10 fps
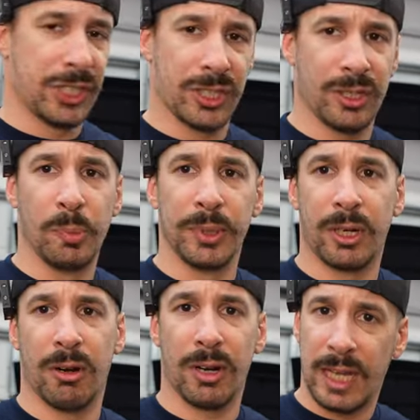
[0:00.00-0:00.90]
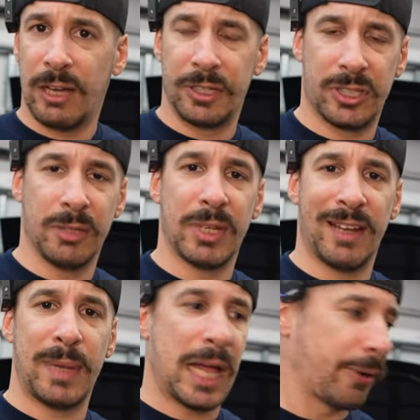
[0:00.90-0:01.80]
I just opened the car now and it seemed to
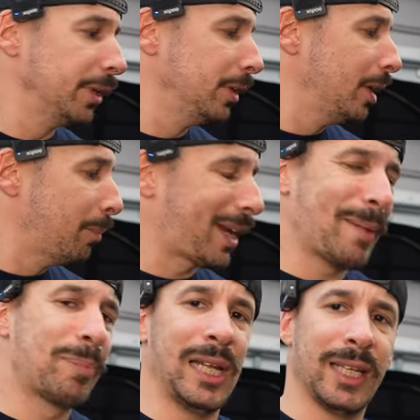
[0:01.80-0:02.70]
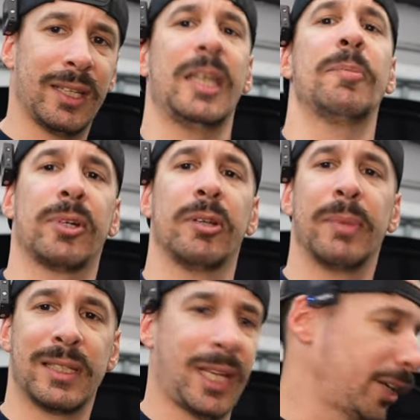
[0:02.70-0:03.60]
have battery, but I plan to keep it on a
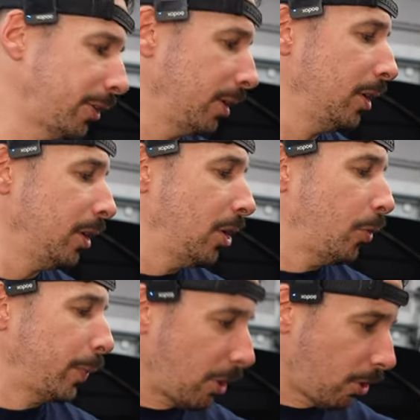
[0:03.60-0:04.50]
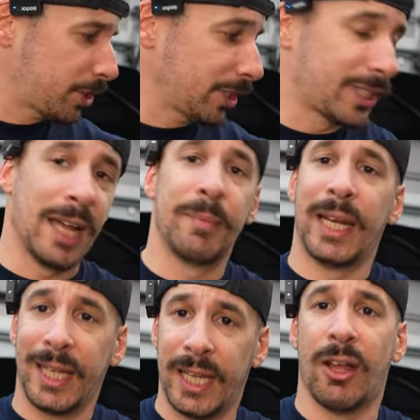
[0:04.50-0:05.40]
maintainer regardless of the time.
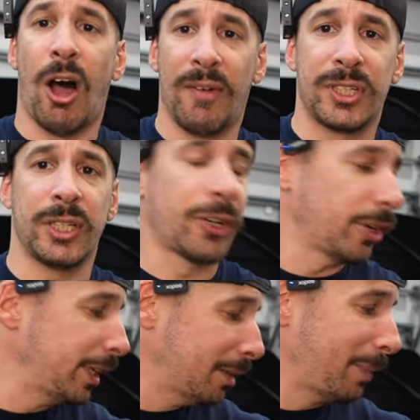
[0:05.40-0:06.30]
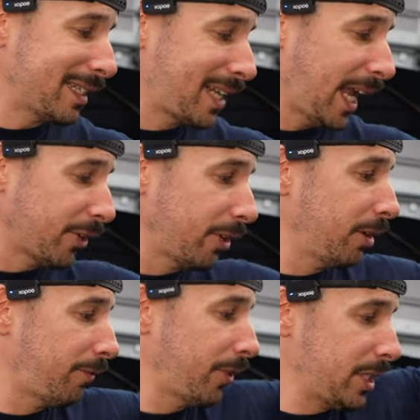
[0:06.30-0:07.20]
And again, obviously you're gonna need a maintainer for